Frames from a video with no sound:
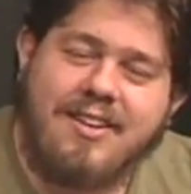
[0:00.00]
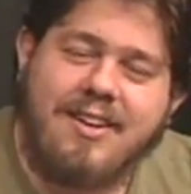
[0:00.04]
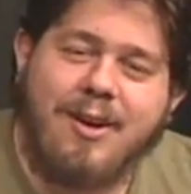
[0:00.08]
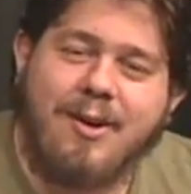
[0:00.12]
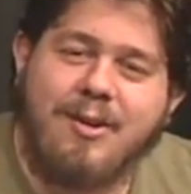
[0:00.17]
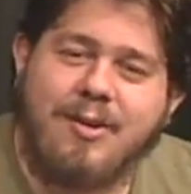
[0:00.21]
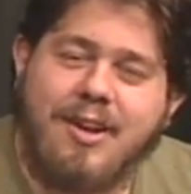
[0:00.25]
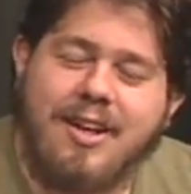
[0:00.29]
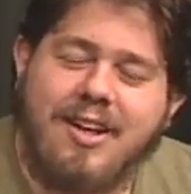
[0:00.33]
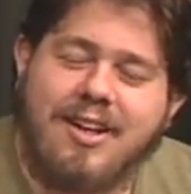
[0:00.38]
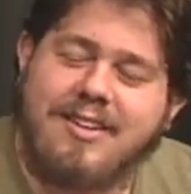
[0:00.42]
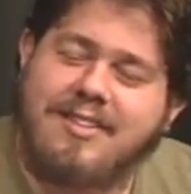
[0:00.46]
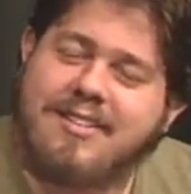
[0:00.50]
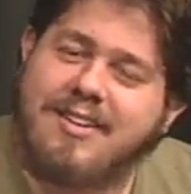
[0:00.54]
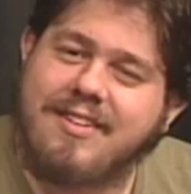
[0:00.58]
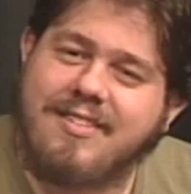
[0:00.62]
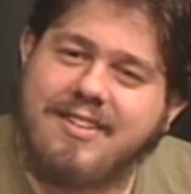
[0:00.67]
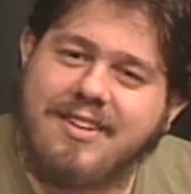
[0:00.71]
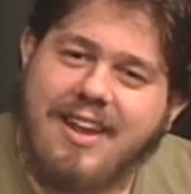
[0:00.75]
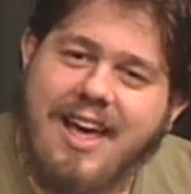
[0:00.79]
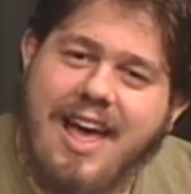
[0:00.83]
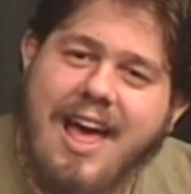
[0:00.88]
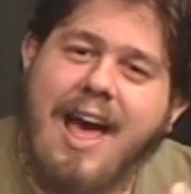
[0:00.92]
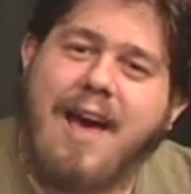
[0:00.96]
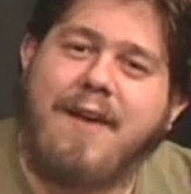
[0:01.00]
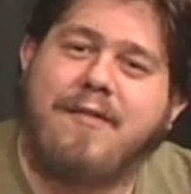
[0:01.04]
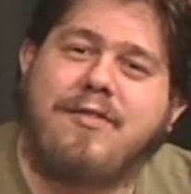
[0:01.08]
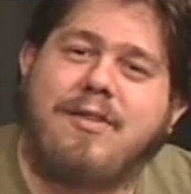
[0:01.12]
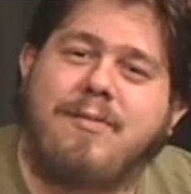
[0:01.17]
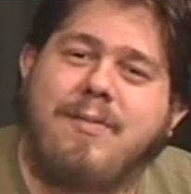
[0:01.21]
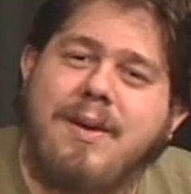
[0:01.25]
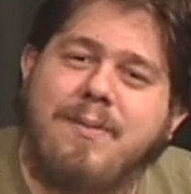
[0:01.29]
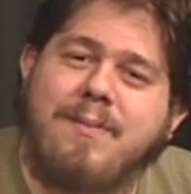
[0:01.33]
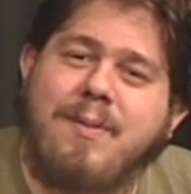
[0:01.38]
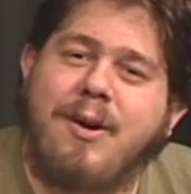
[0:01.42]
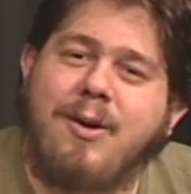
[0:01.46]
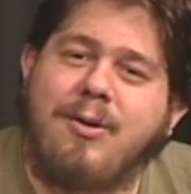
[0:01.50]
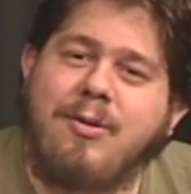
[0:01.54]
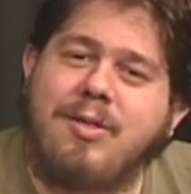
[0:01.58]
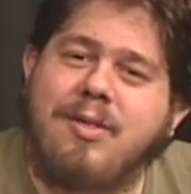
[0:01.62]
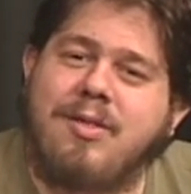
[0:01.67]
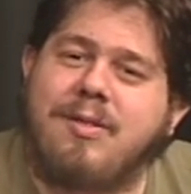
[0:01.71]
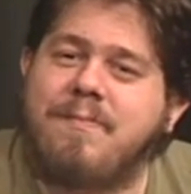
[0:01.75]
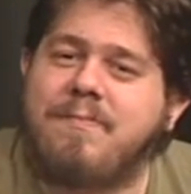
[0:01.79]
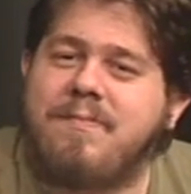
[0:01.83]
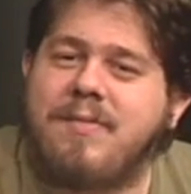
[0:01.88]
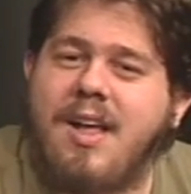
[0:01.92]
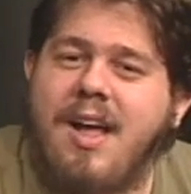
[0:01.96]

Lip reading: note, does it have to be both?